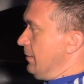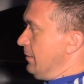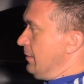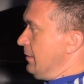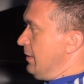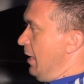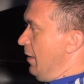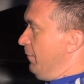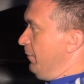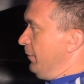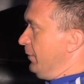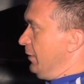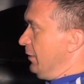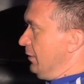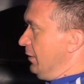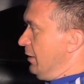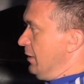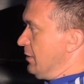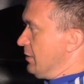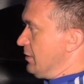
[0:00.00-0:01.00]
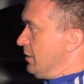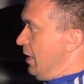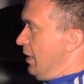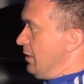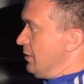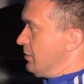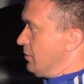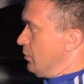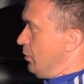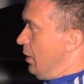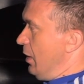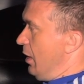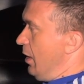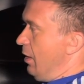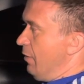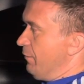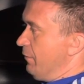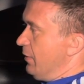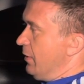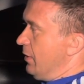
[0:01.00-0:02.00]
definitely is nice to
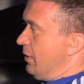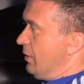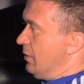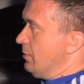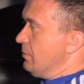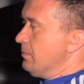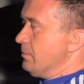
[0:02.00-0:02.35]
have a